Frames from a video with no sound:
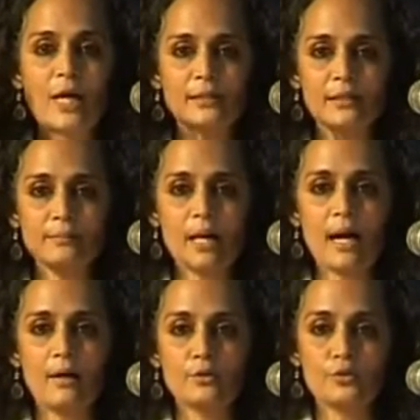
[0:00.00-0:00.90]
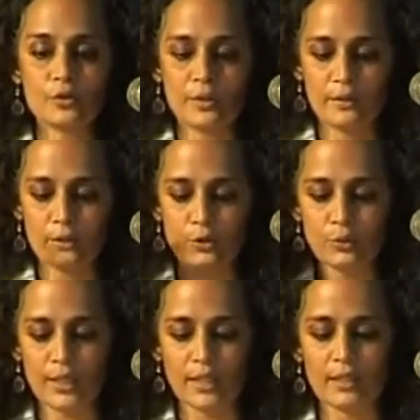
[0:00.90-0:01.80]
Chatham House in the
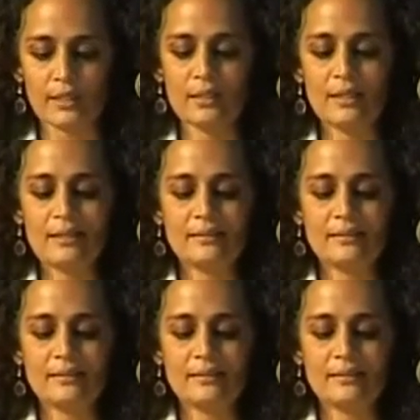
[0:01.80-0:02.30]
UK,